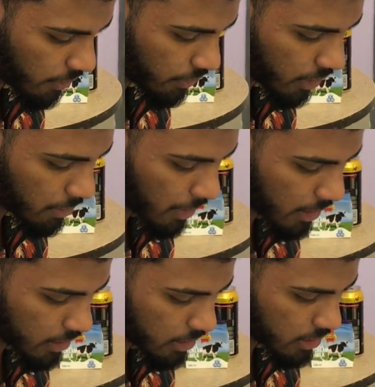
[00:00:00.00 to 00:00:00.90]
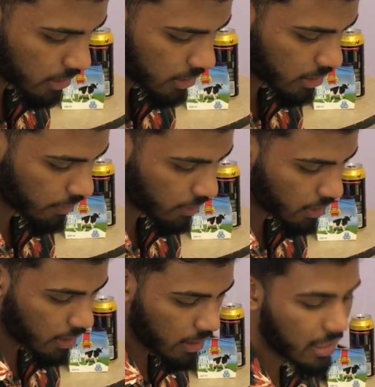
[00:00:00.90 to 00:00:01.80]
15 minus 7,
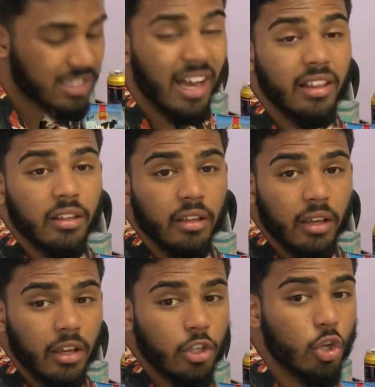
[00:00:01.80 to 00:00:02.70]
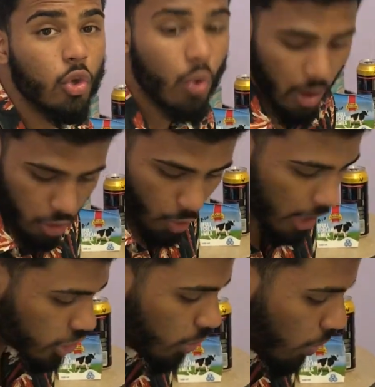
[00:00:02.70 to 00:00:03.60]
it's 8. So you
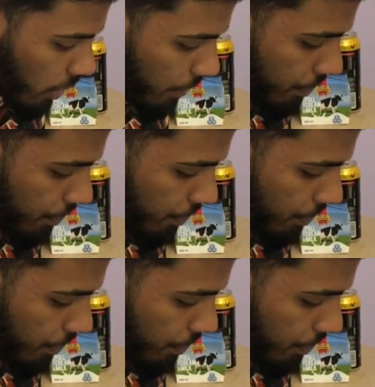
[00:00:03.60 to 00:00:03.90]
actually won.